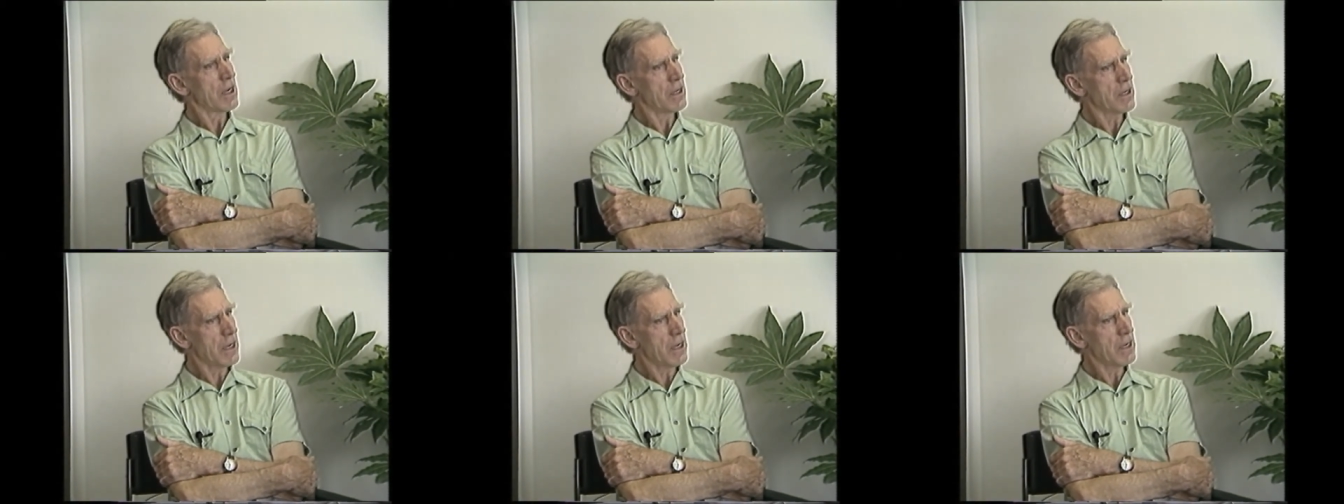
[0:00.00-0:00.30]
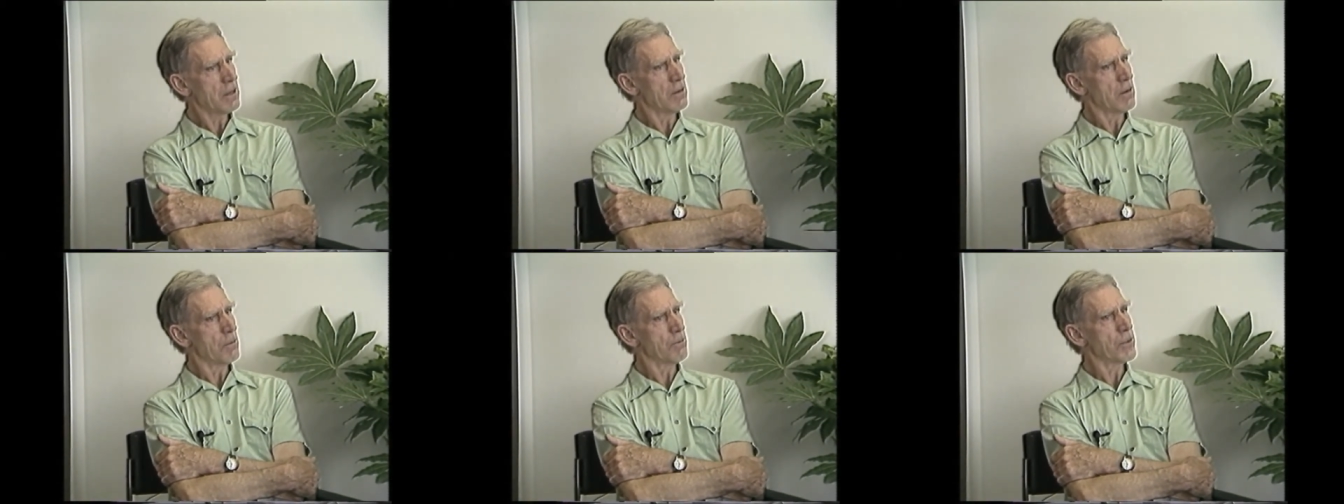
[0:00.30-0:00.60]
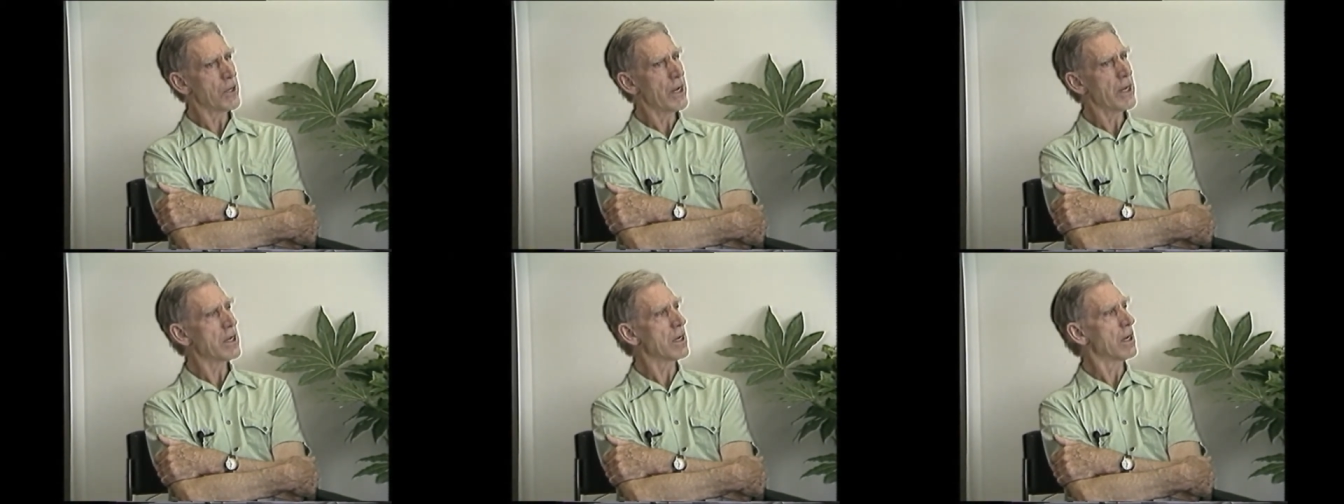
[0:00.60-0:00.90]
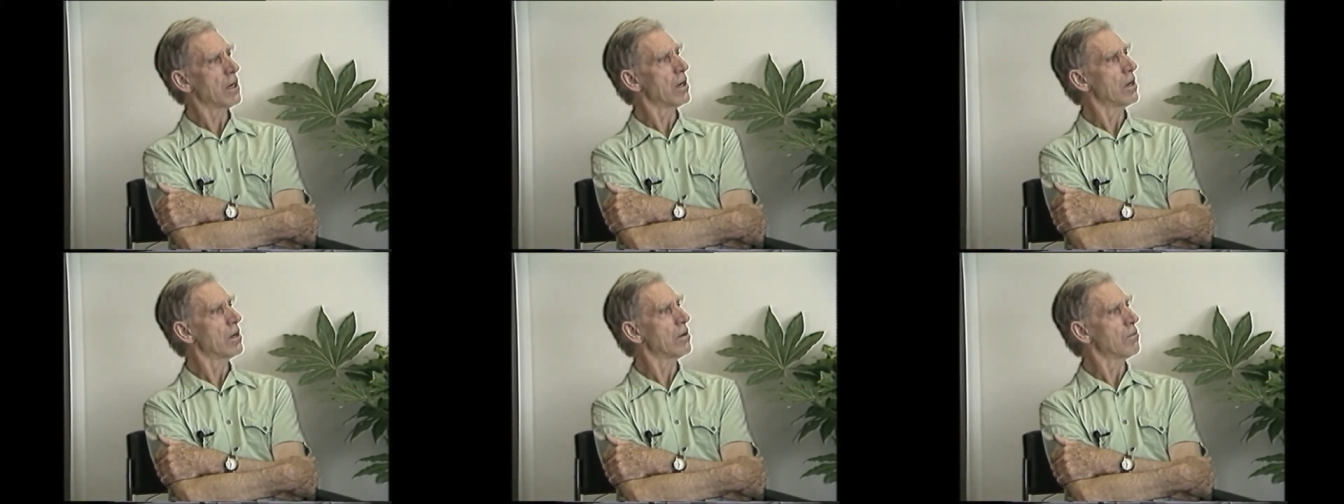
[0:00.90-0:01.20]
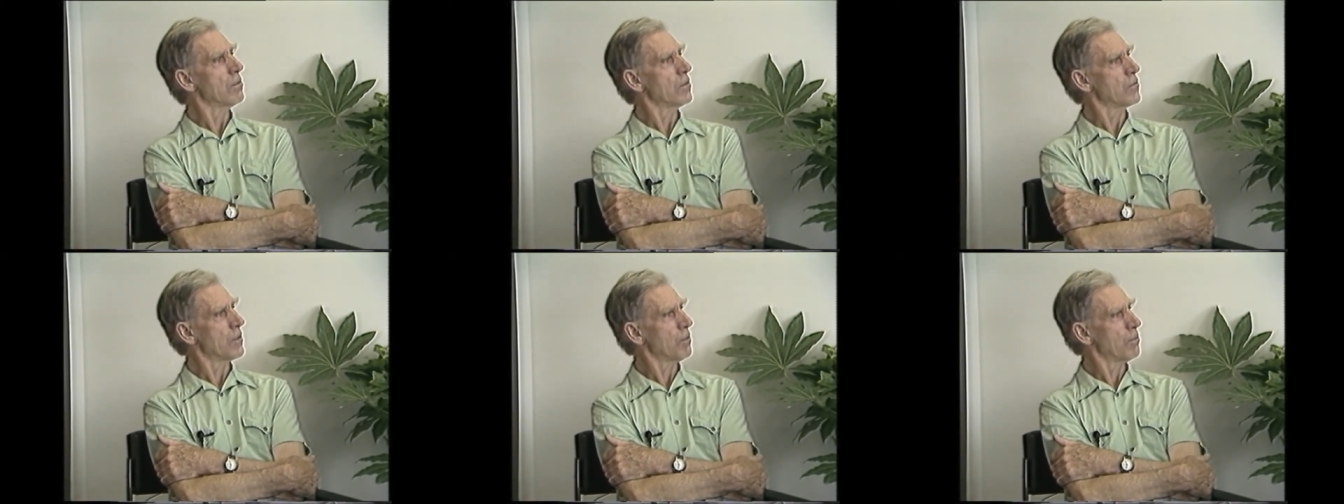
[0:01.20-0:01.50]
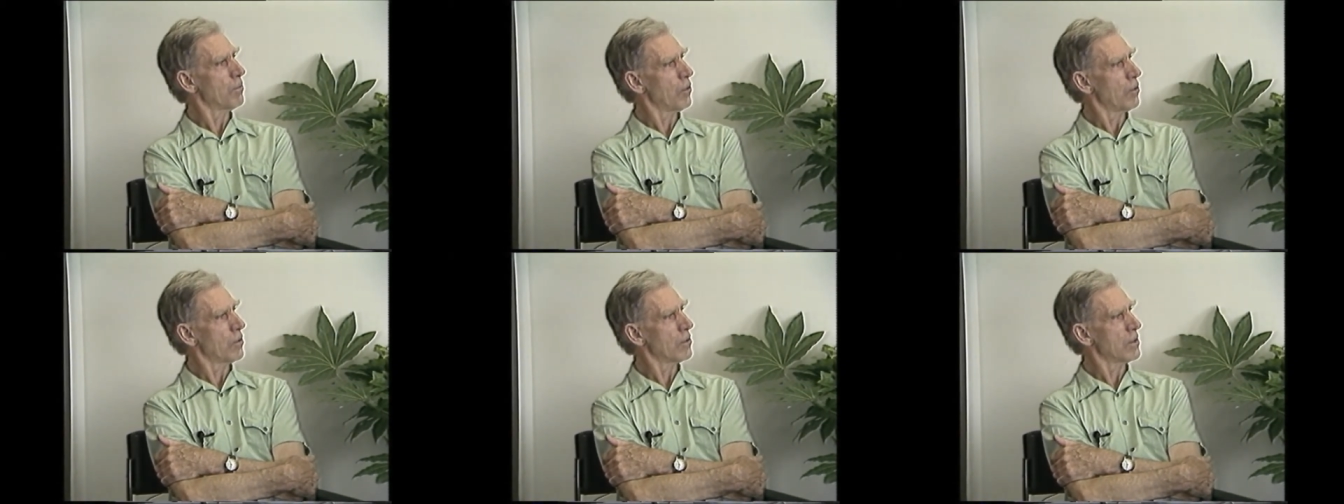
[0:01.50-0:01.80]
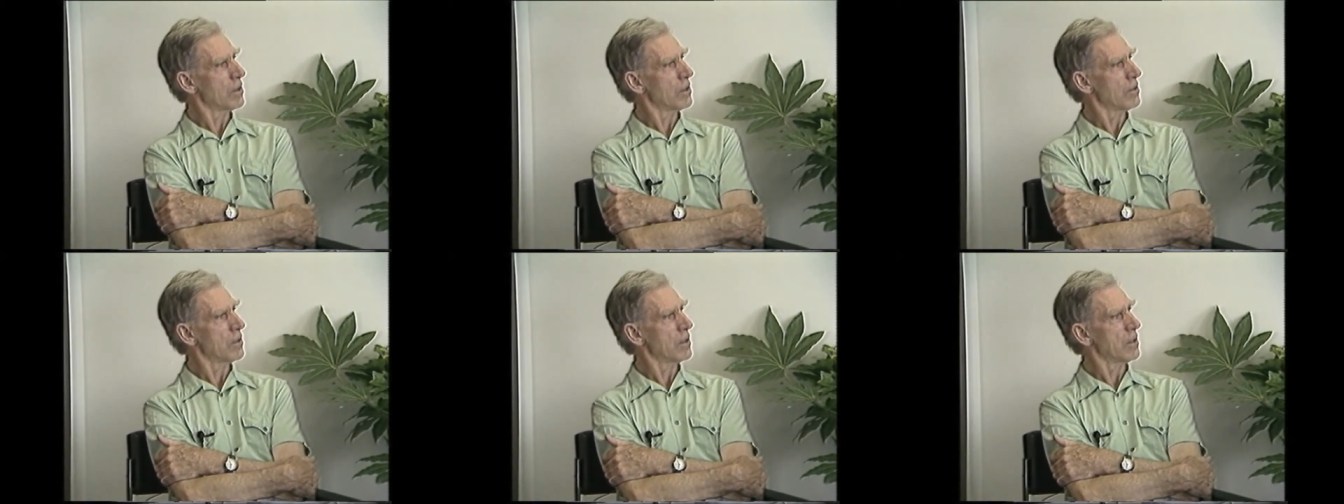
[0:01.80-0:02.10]
Again, Praeger was
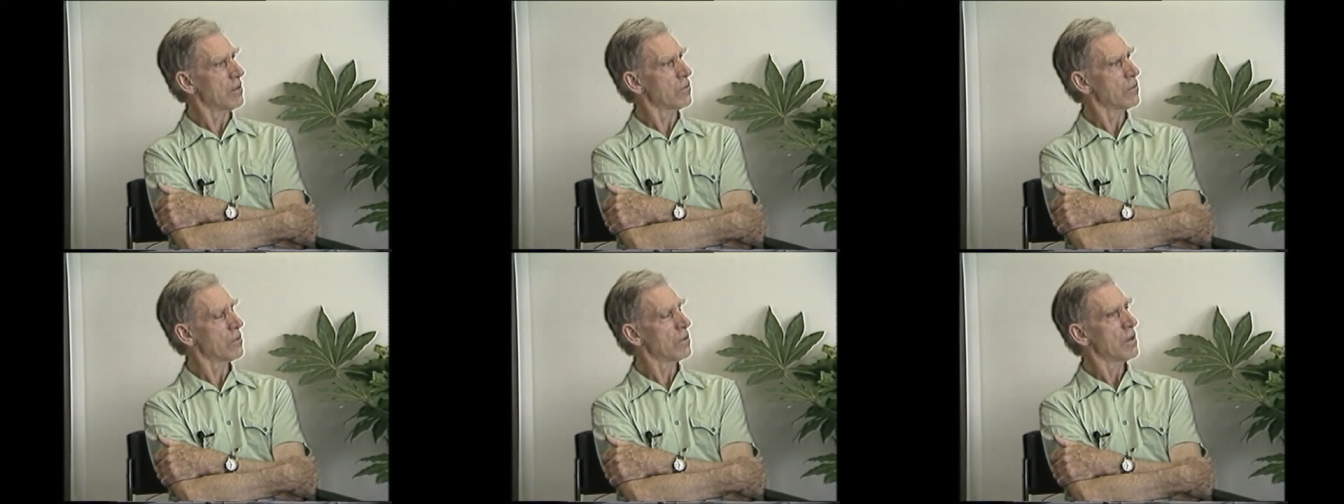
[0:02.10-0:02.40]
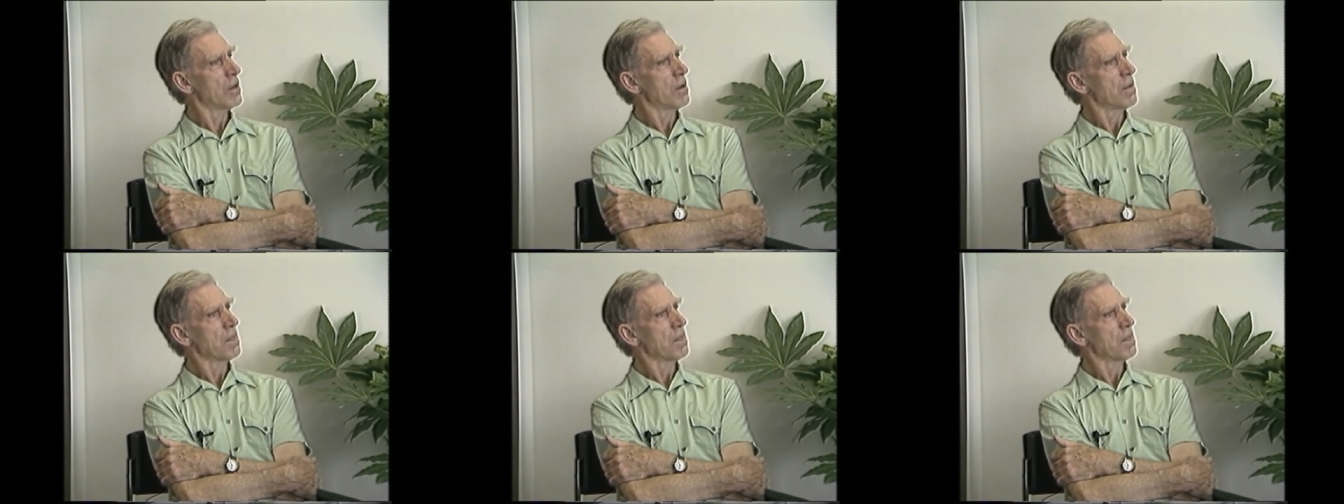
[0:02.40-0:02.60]
important in this. Mm.